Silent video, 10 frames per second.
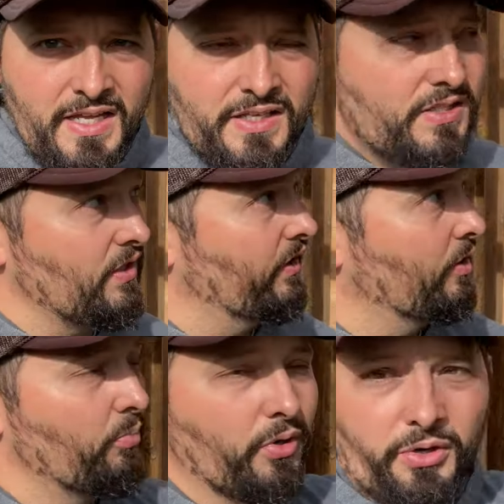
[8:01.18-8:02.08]
still need
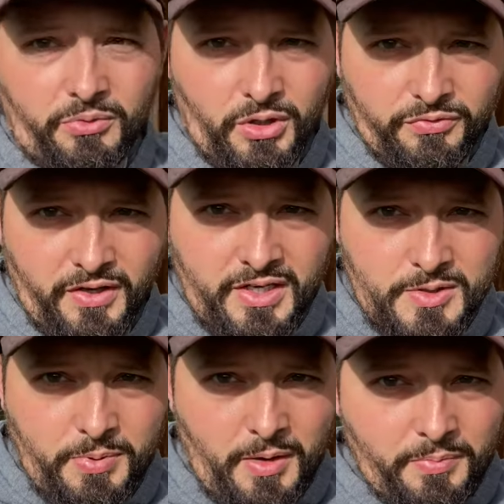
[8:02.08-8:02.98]
to put a roof on this
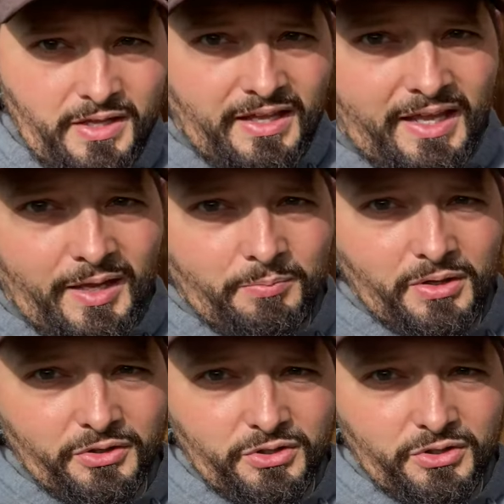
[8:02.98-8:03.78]
puppy and build a